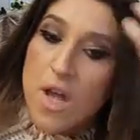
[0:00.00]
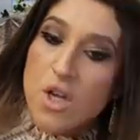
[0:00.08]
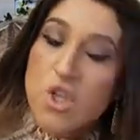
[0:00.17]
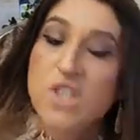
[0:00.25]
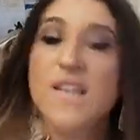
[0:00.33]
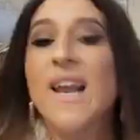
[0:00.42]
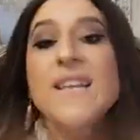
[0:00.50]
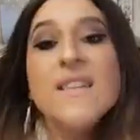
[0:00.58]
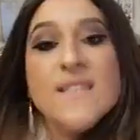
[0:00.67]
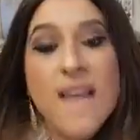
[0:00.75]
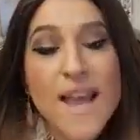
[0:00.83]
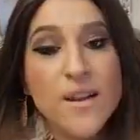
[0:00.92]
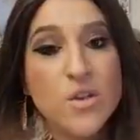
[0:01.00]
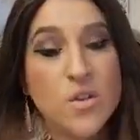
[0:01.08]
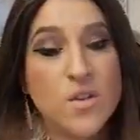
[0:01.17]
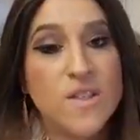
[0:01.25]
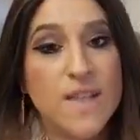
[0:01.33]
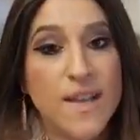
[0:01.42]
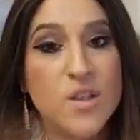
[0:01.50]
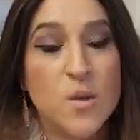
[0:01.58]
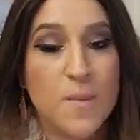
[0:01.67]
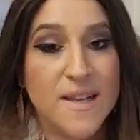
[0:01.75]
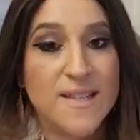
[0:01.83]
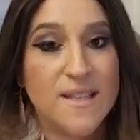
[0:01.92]
She said, I decided to say to
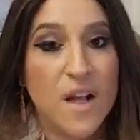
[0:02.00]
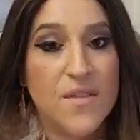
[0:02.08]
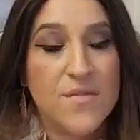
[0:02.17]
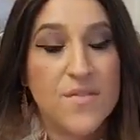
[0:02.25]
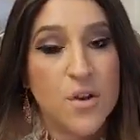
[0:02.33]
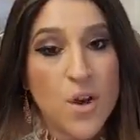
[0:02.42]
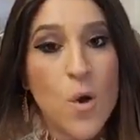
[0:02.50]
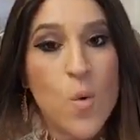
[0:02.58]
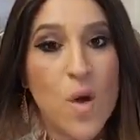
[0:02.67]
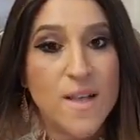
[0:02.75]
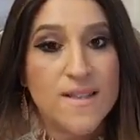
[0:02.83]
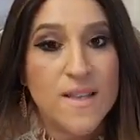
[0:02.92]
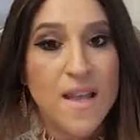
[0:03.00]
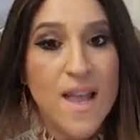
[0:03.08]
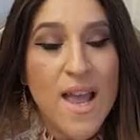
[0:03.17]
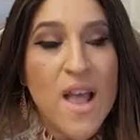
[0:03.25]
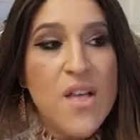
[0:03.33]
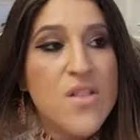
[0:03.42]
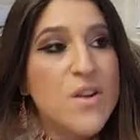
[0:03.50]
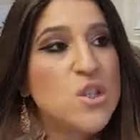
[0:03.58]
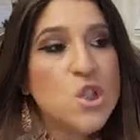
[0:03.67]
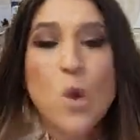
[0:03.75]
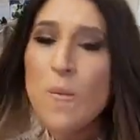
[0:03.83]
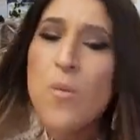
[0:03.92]
myself, you know what?
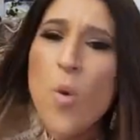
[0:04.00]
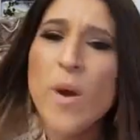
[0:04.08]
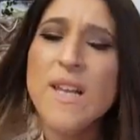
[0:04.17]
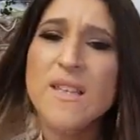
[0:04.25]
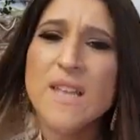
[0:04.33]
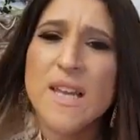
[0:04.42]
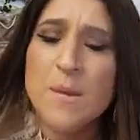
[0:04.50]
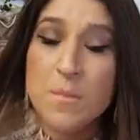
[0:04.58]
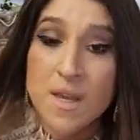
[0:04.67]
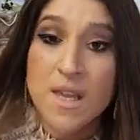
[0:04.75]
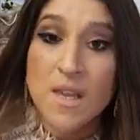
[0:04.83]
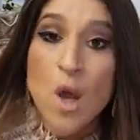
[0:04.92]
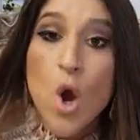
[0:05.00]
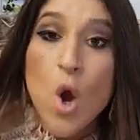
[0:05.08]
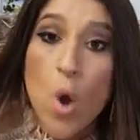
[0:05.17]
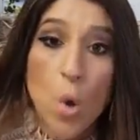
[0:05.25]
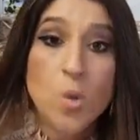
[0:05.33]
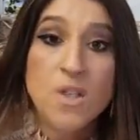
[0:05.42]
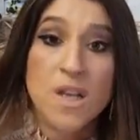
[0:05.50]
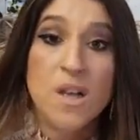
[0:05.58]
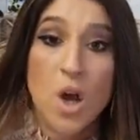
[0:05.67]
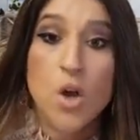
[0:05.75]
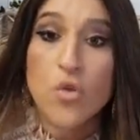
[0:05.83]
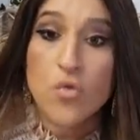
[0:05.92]
There's no point in me holding
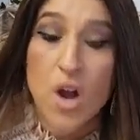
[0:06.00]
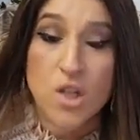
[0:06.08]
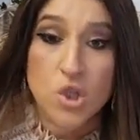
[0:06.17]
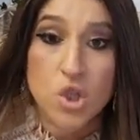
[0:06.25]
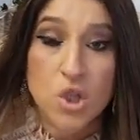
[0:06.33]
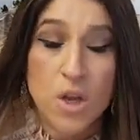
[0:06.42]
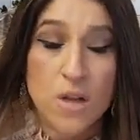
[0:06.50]
a grudge